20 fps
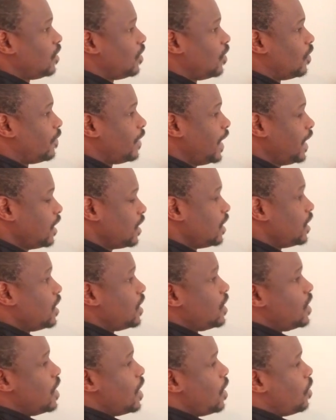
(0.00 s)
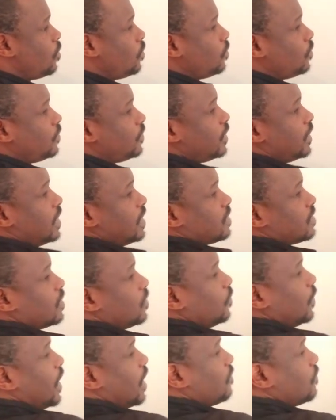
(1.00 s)
all right? Now, the next
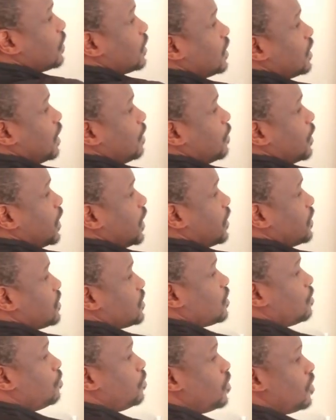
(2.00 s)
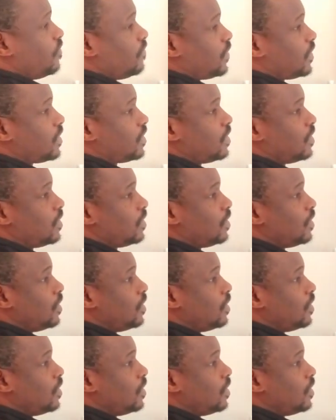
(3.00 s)
thing we have on the table here is the profit.